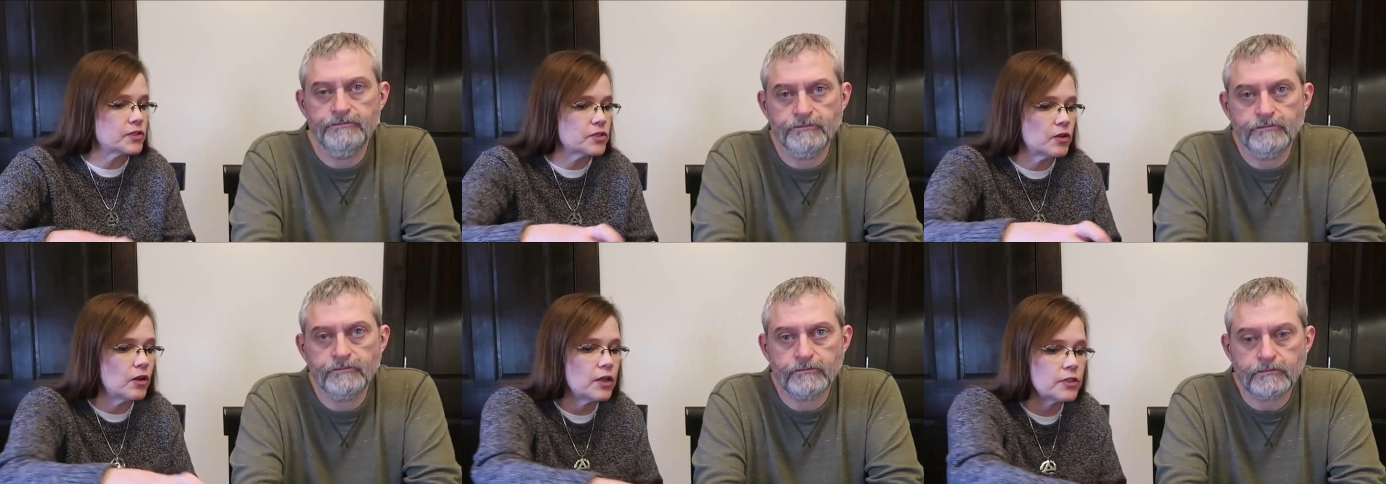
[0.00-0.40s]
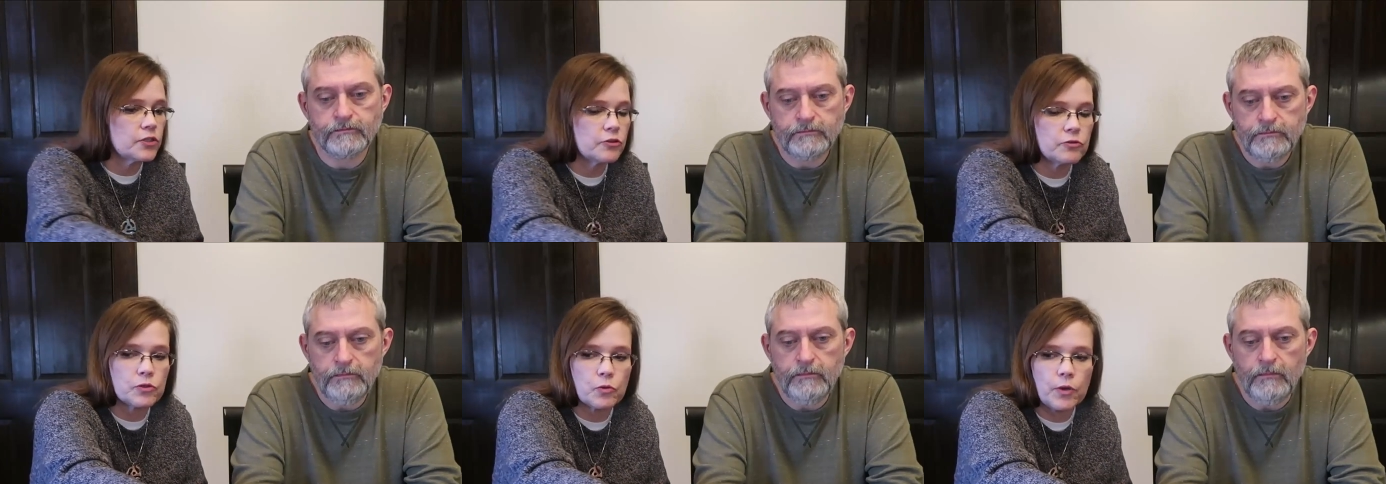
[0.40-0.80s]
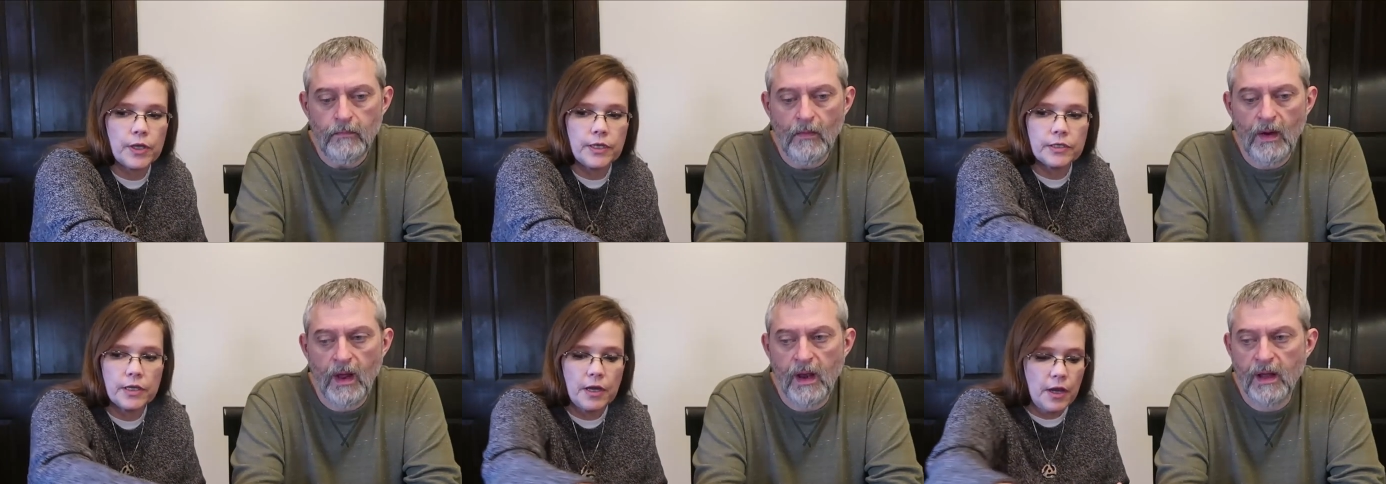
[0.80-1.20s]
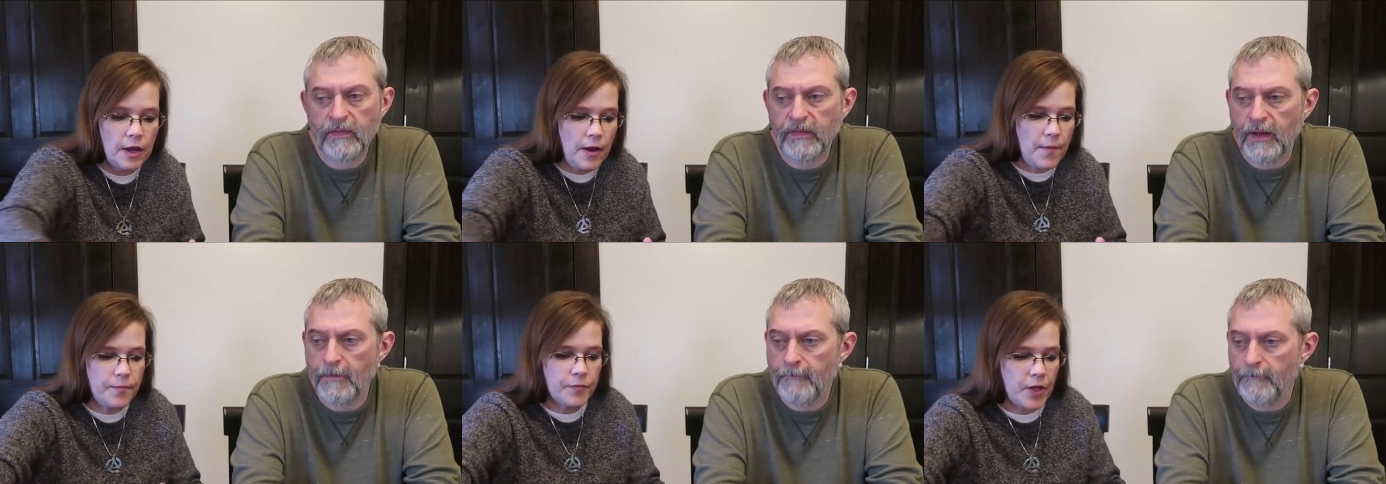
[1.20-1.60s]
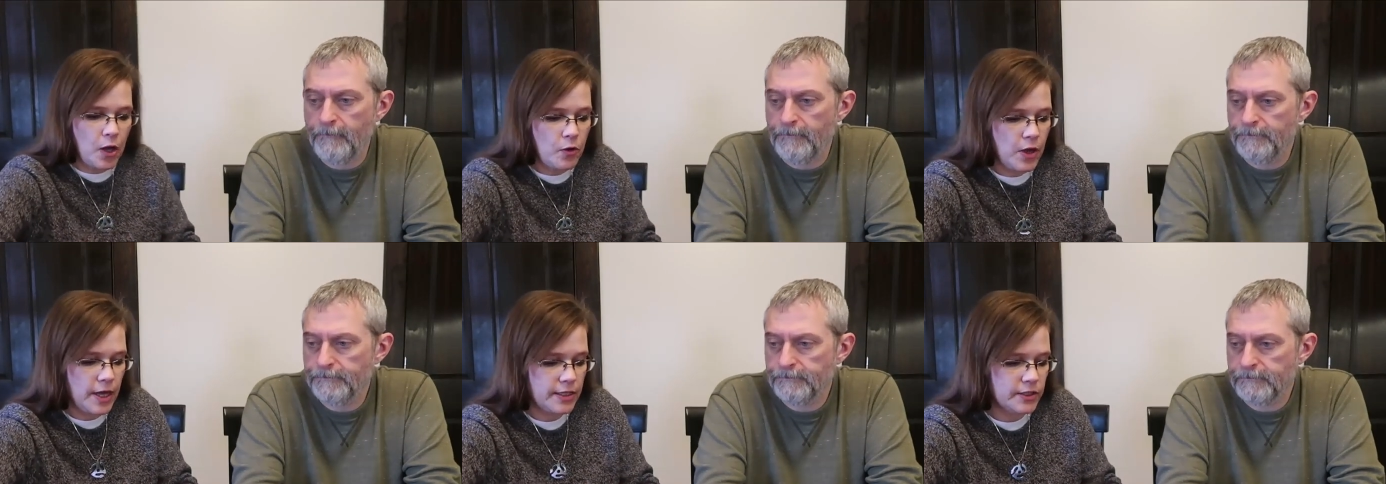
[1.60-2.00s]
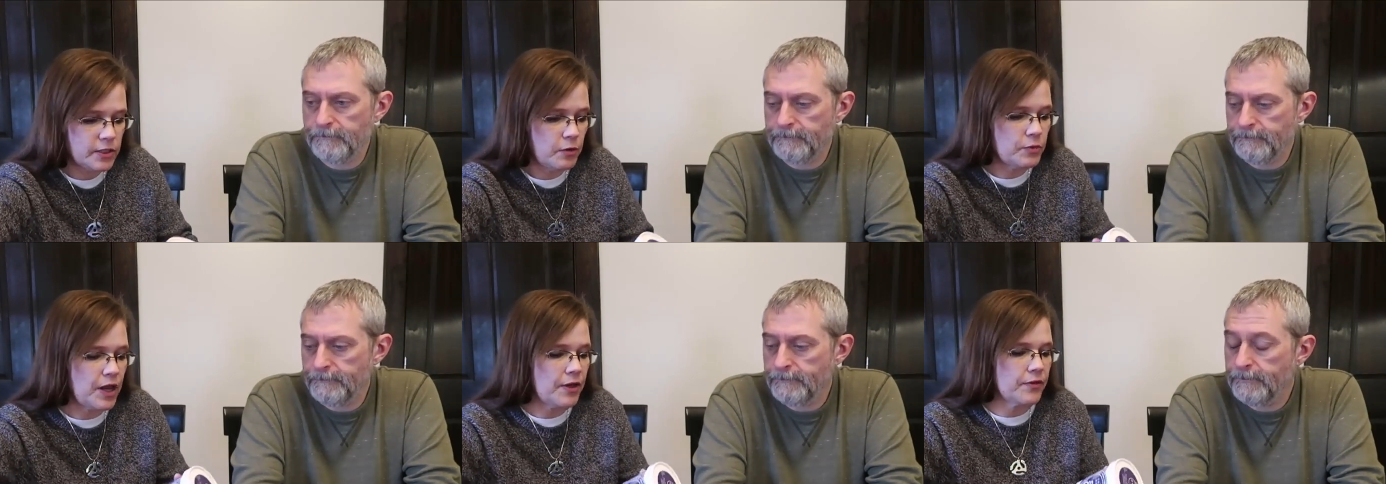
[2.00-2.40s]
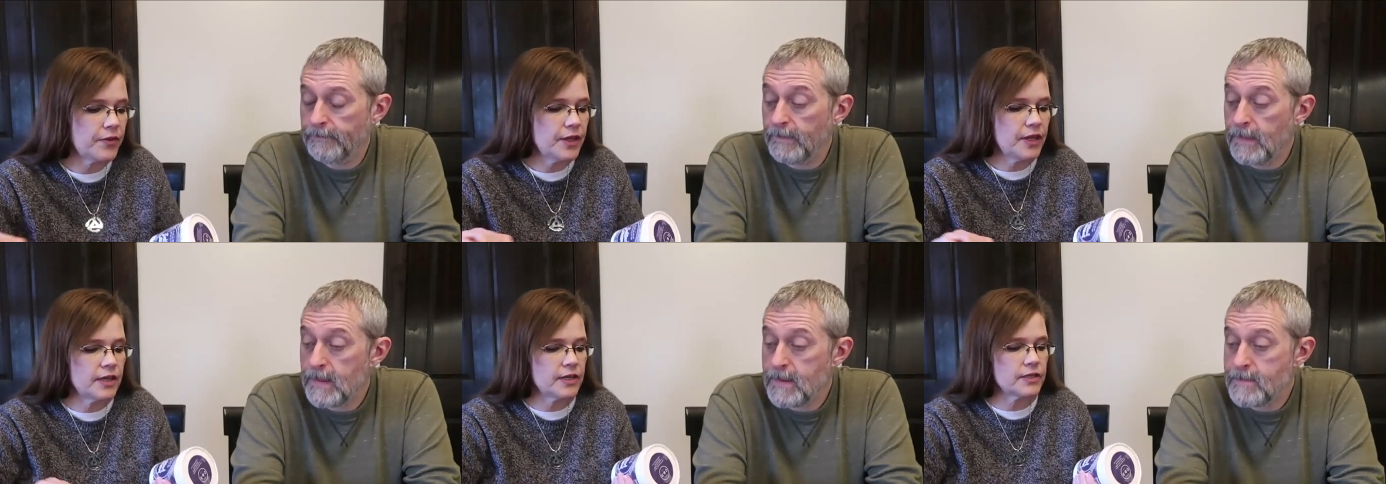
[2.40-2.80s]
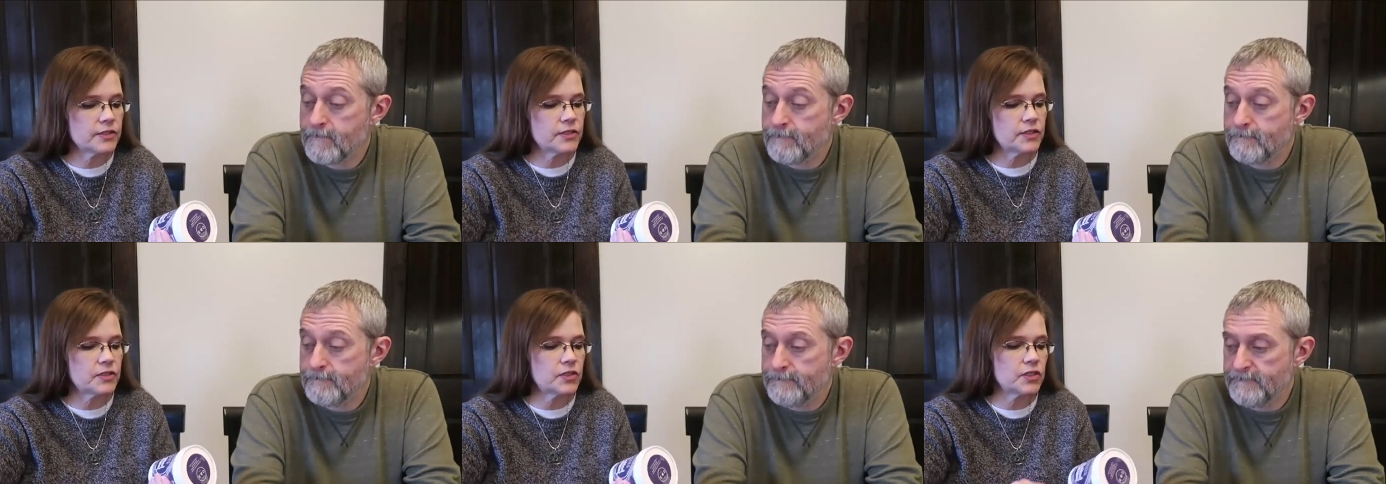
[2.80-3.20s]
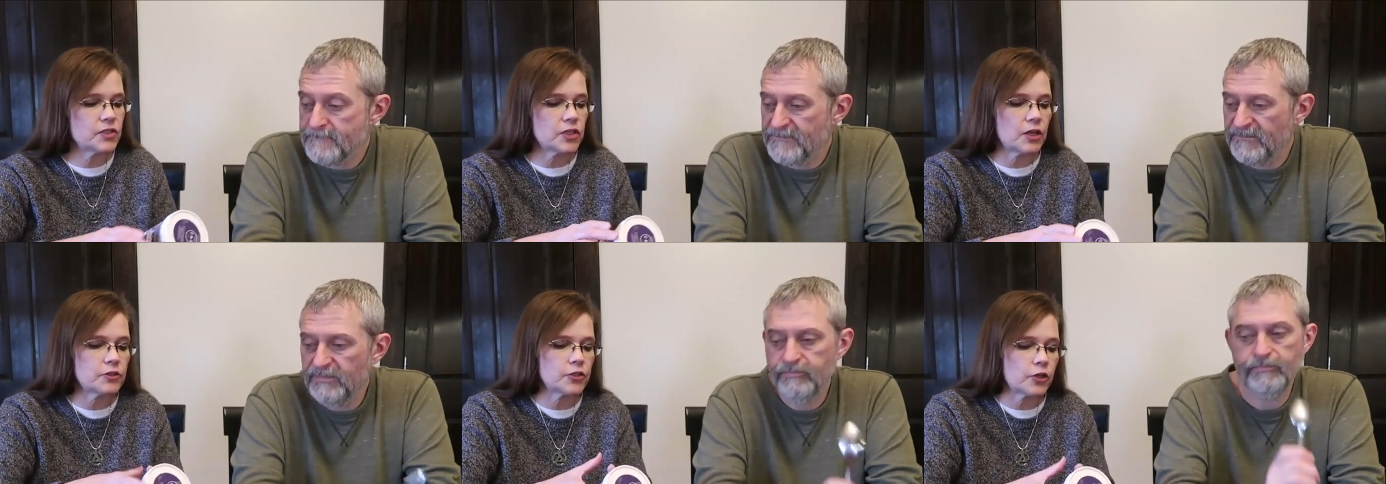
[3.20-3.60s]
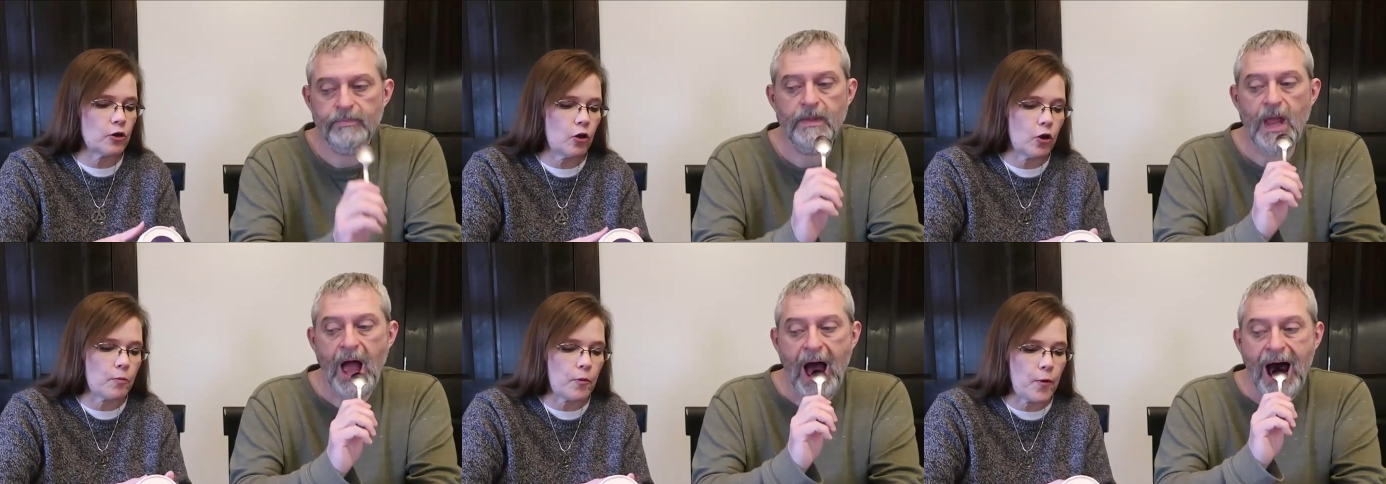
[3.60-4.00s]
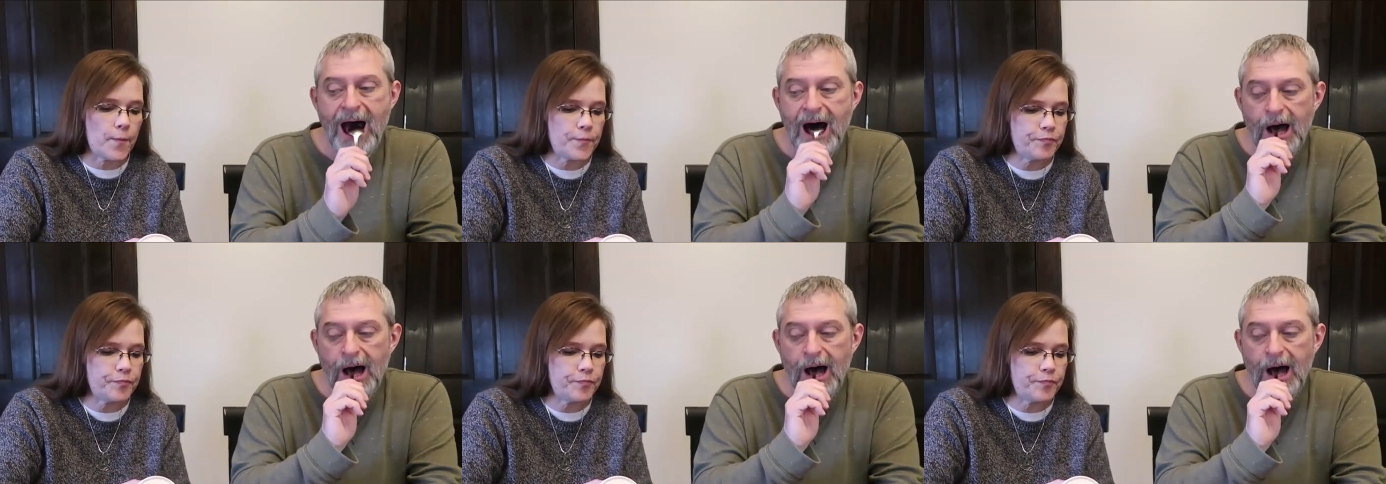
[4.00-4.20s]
Speaker 1: it's not too sweet. I like that. Okay, so now this is the salted caramel.